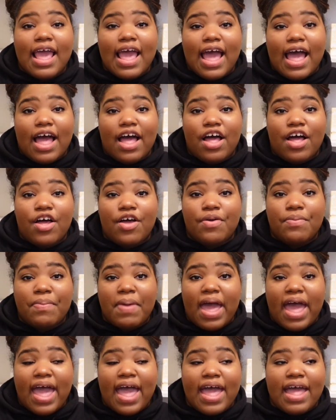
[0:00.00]

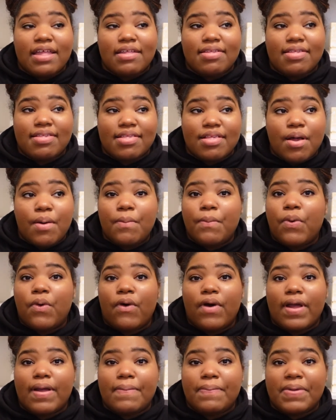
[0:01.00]
at some
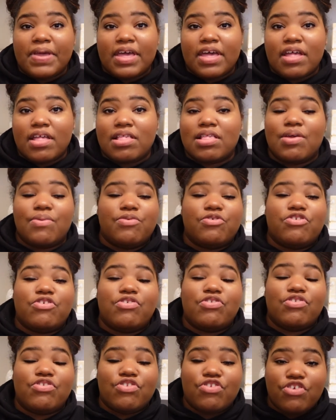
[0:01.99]
point because it was
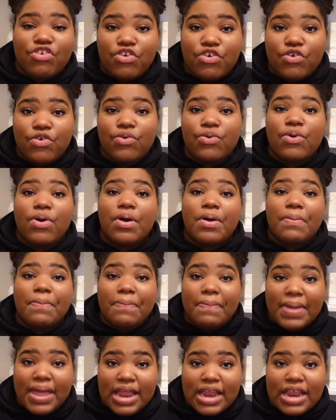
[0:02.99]
just too
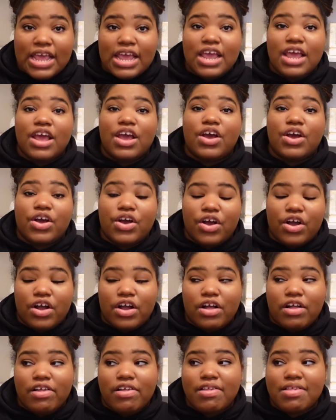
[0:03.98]
many
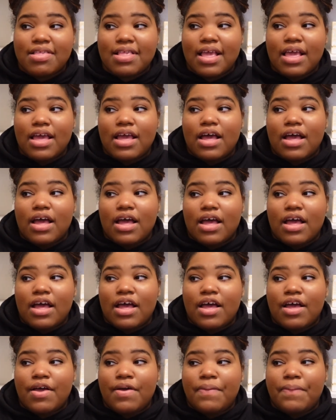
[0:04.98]
girls.
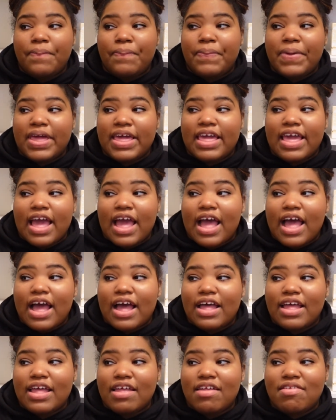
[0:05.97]
But
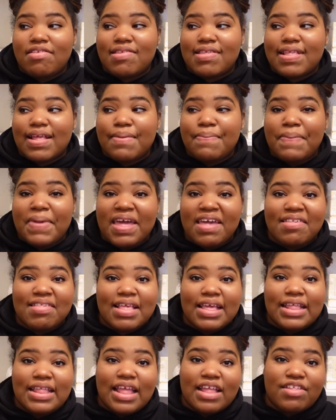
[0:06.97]
yeah, it's
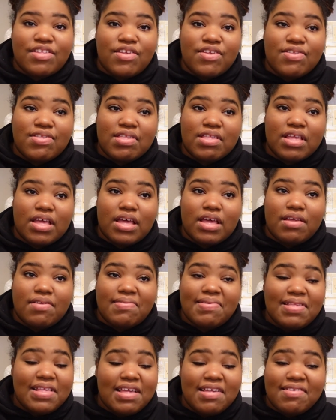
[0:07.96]
amazing that this
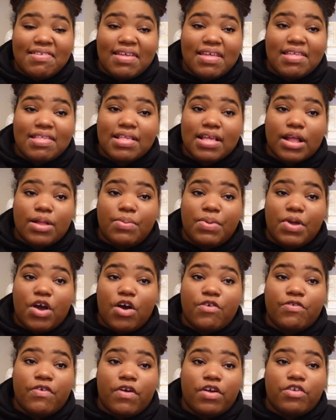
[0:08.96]
season is going to be
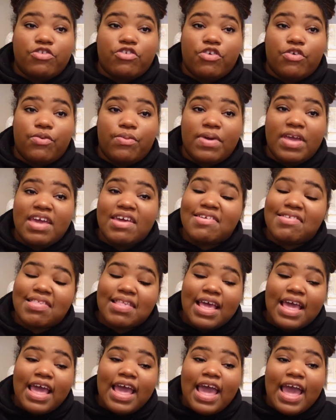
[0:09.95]
over in 2 weeks,
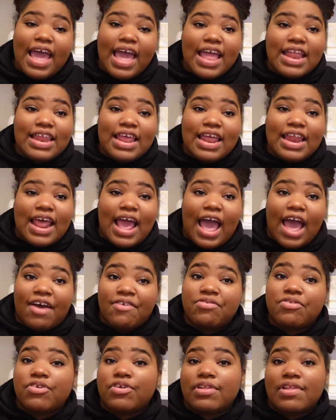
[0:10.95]
and then
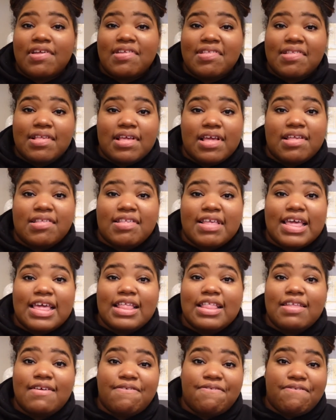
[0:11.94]
after this
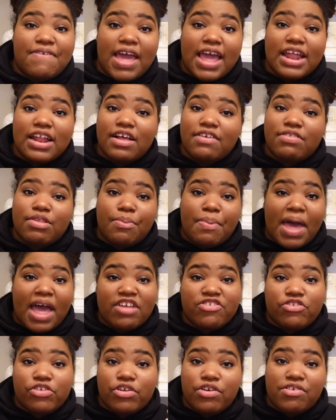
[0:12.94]
season, the fate of the
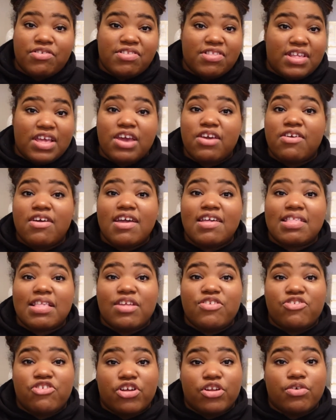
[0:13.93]
Bachelor series
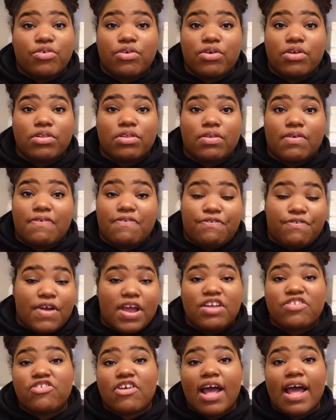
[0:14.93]
in general, the
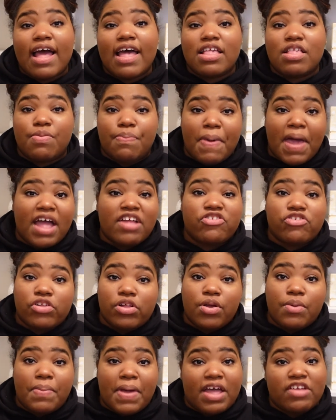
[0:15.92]
franchise,
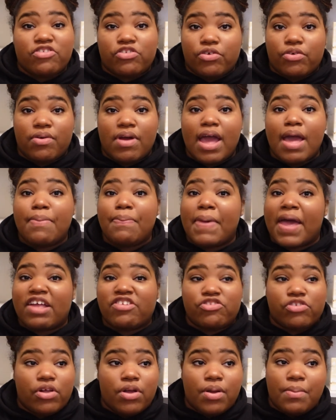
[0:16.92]
Bachelor, Bachelorette,
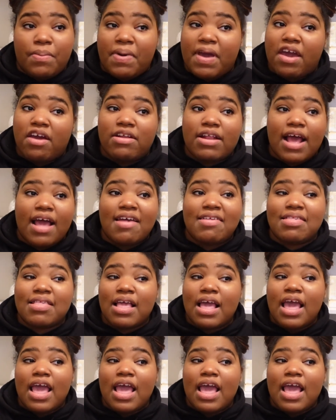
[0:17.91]
Bachelor in Paradise,